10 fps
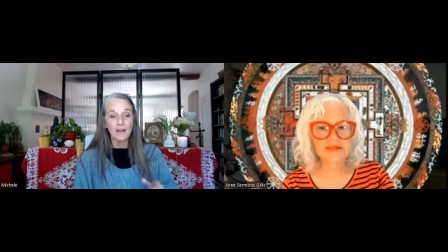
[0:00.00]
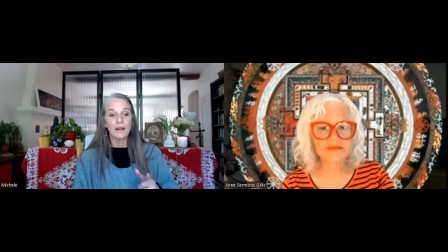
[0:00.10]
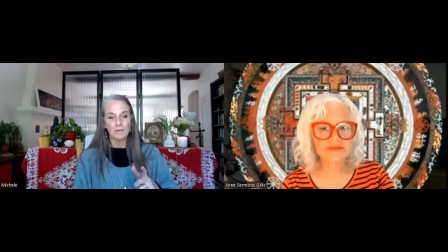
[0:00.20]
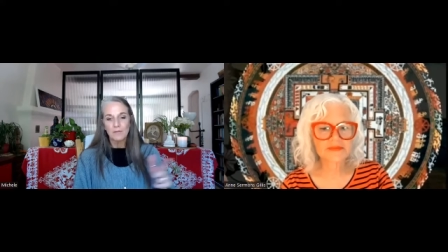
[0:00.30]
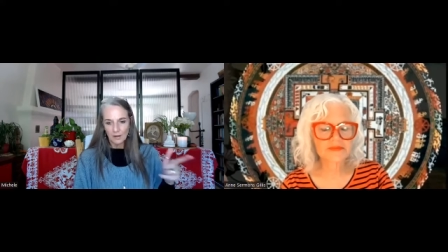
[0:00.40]

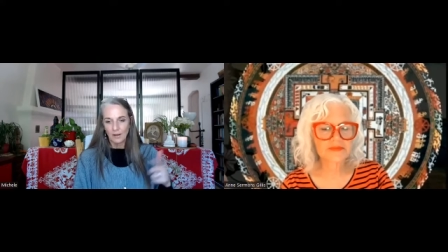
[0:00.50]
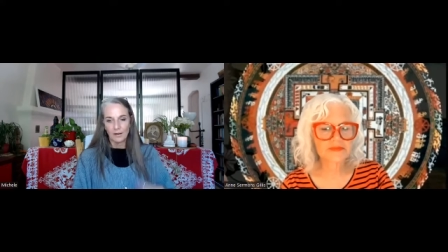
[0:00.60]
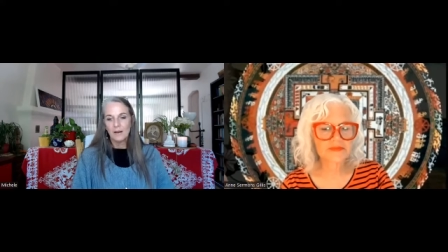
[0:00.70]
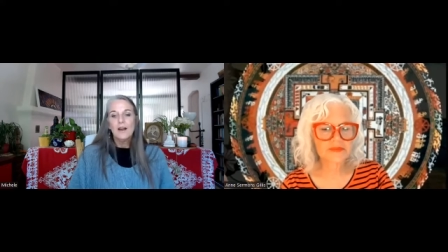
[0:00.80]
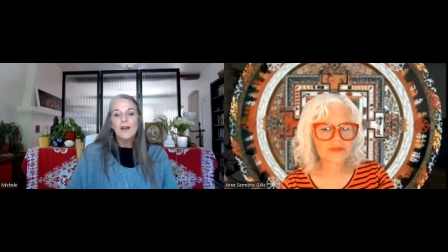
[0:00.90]
yeah, yeah, yeah.
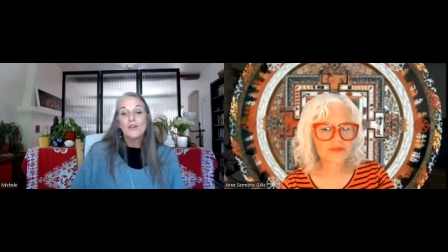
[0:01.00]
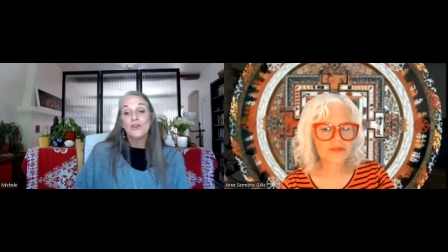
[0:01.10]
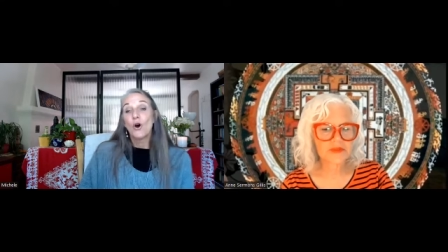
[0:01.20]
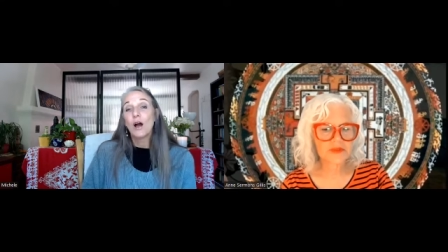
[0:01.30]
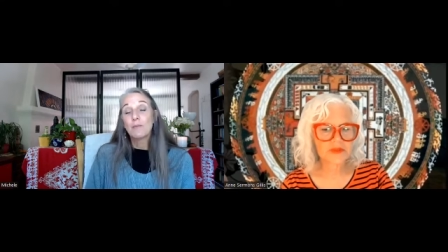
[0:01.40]

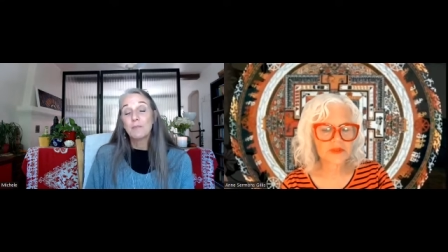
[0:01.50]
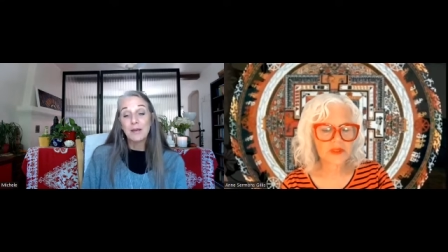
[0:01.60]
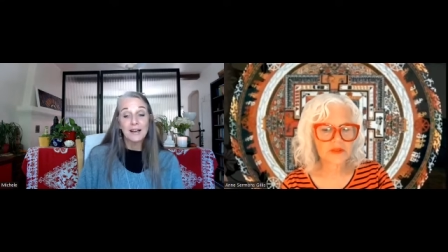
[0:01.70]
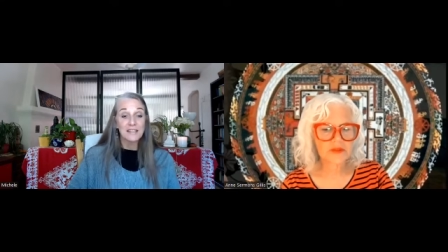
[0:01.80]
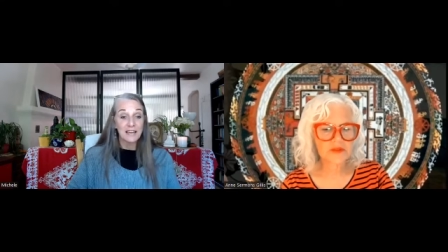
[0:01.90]
No,
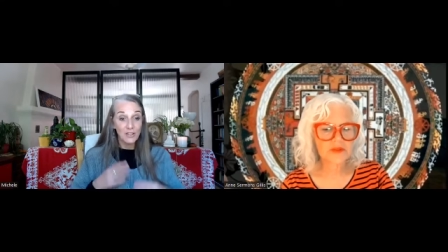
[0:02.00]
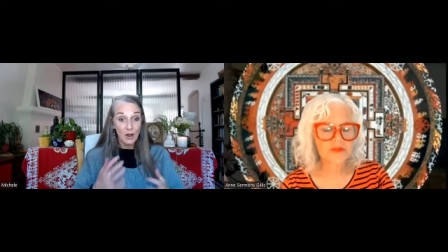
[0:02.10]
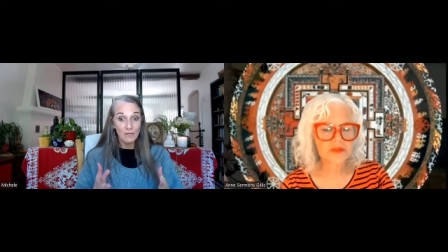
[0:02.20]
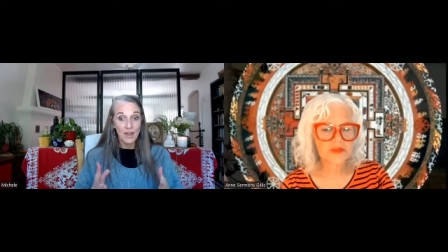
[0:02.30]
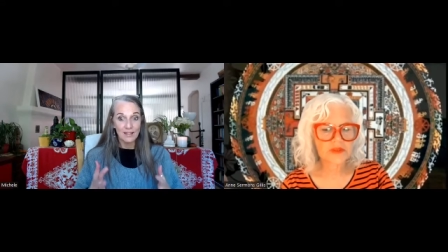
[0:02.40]
because I
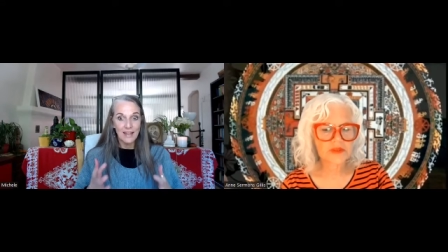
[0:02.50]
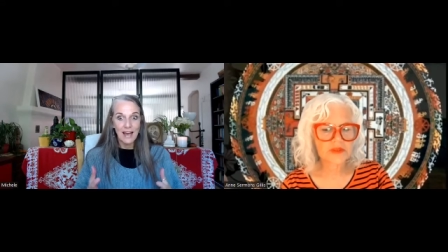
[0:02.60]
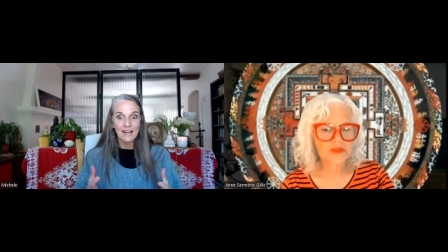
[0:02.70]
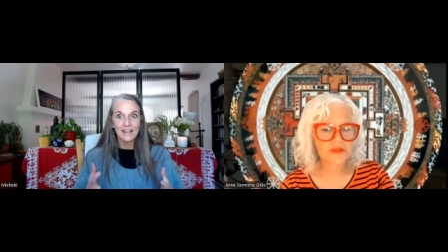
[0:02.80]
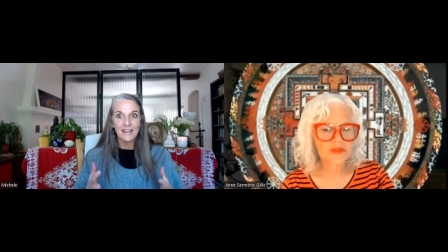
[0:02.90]
love that.
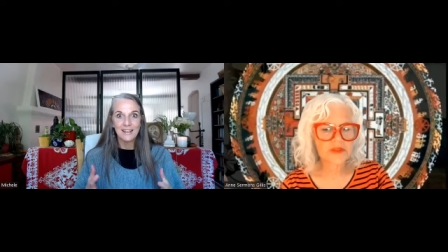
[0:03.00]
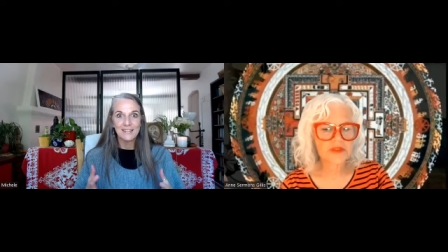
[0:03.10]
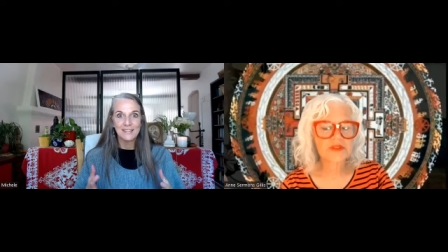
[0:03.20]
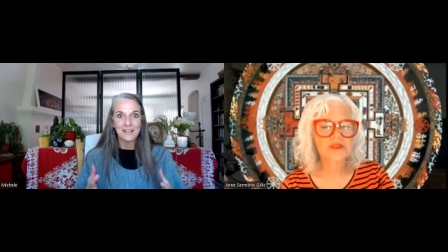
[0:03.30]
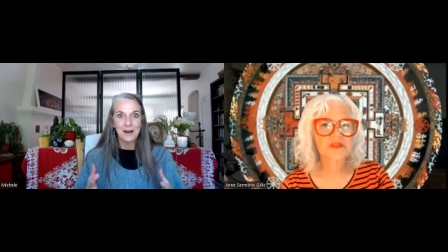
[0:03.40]
That
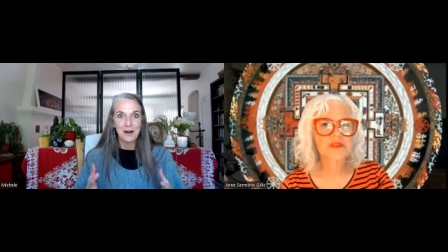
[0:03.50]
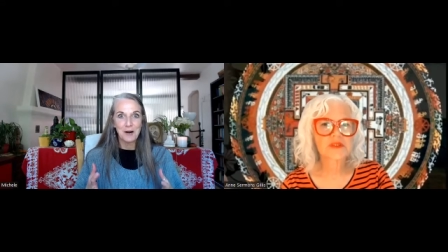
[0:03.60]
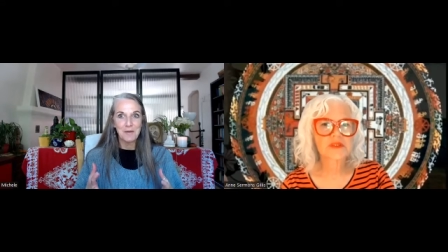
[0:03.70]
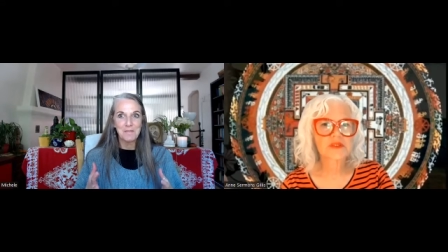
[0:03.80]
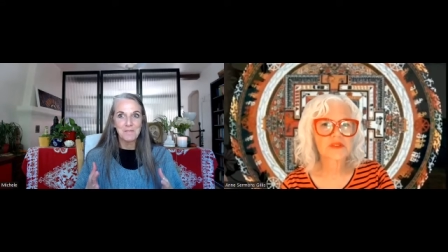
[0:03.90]
is
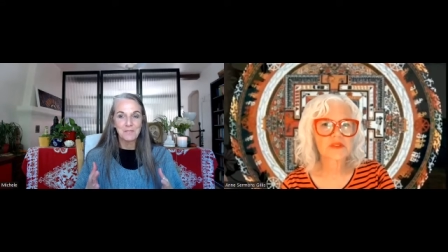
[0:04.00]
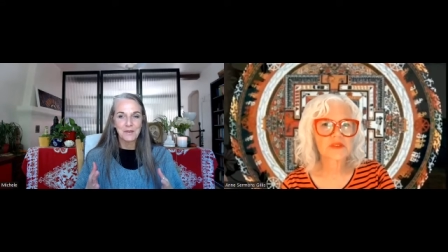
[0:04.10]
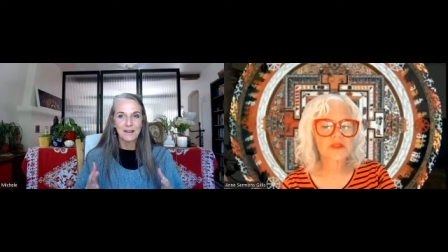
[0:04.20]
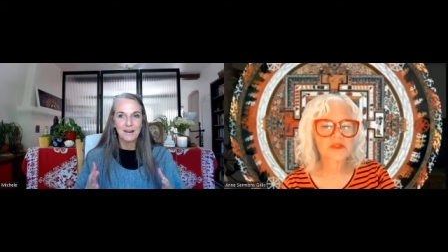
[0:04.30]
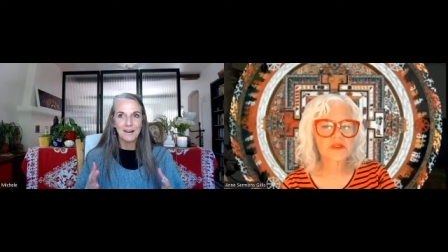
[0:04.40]

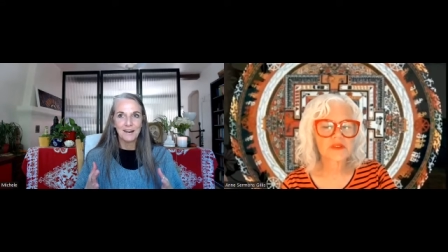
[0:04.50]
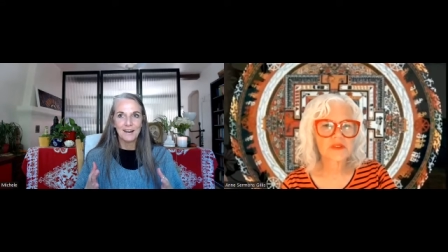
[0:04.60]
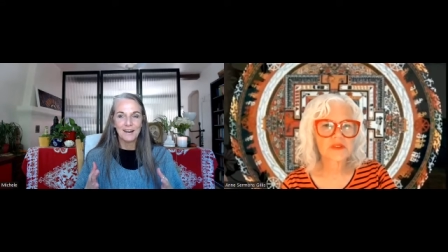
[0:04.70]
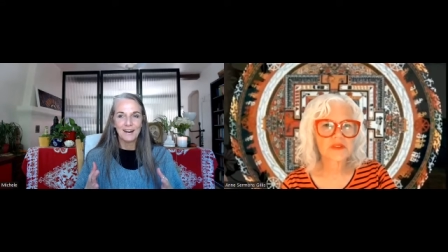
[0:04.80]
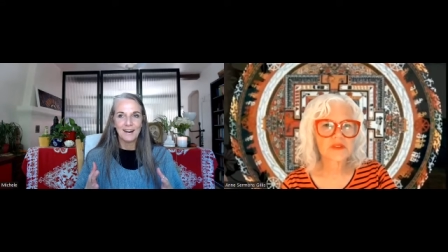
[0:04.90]

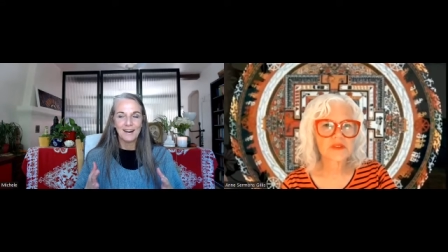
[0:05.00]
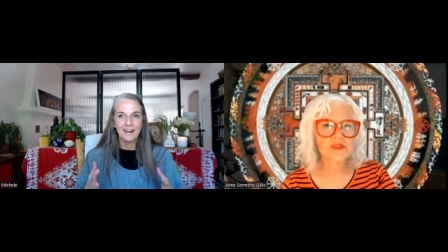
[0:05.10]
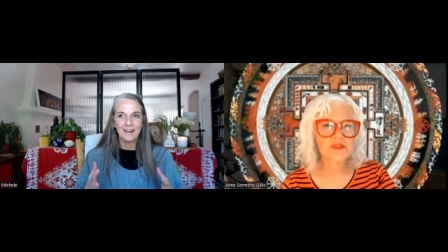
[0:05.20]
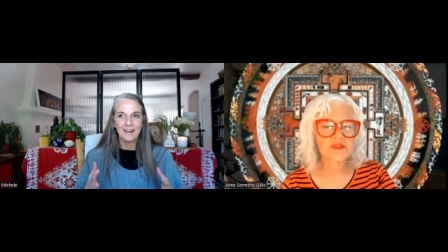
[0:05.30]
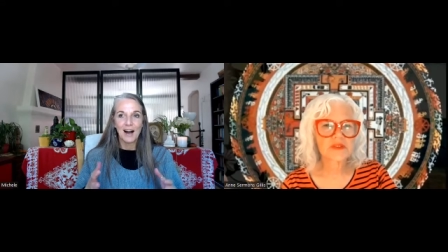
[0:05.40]
my
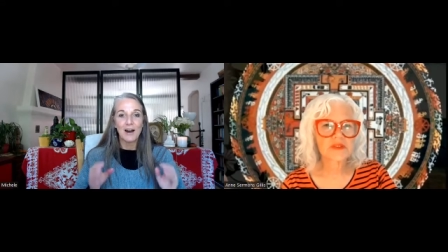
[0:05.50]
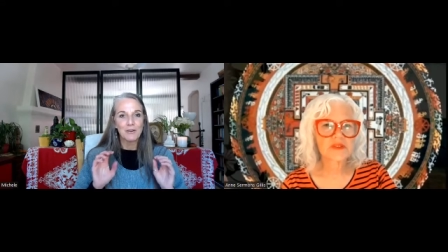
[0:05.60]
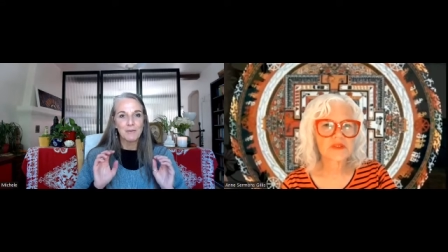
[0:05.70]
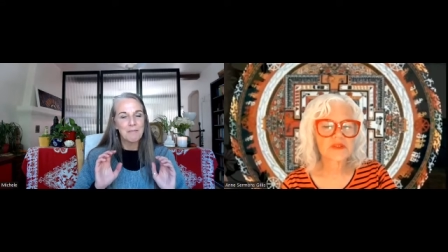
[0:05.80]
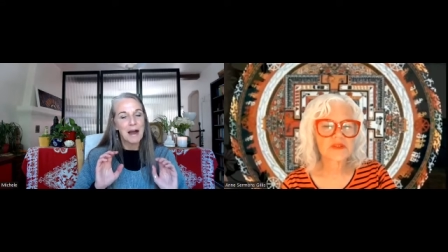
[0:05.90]

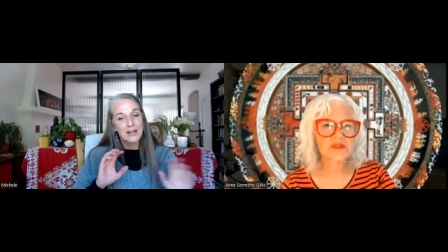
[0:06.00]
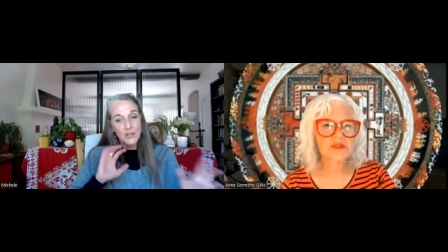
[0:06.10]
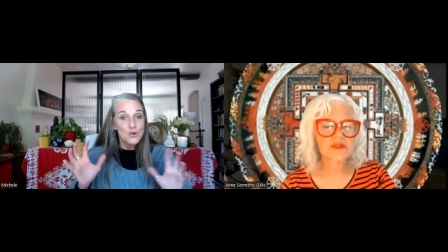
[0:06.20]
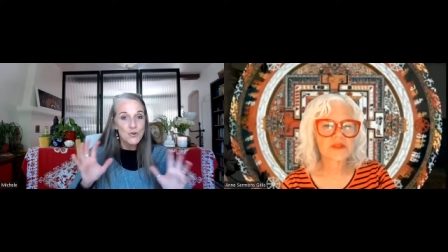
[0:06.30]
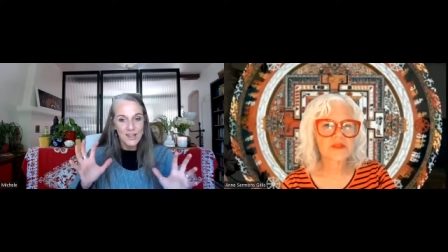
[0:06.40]

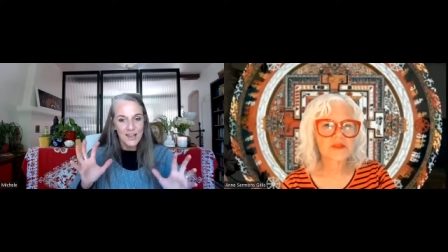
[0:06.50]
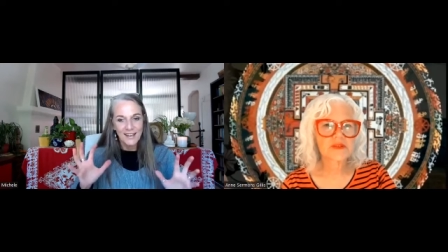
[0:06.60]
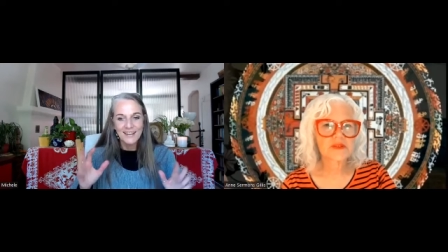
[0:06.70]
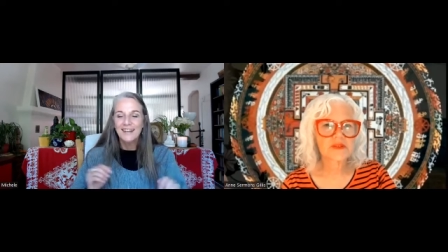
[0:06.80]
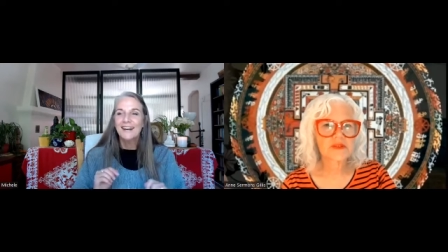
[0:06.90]
new
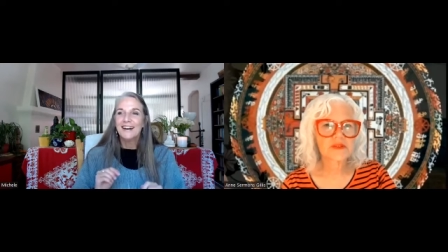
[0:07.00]
thing.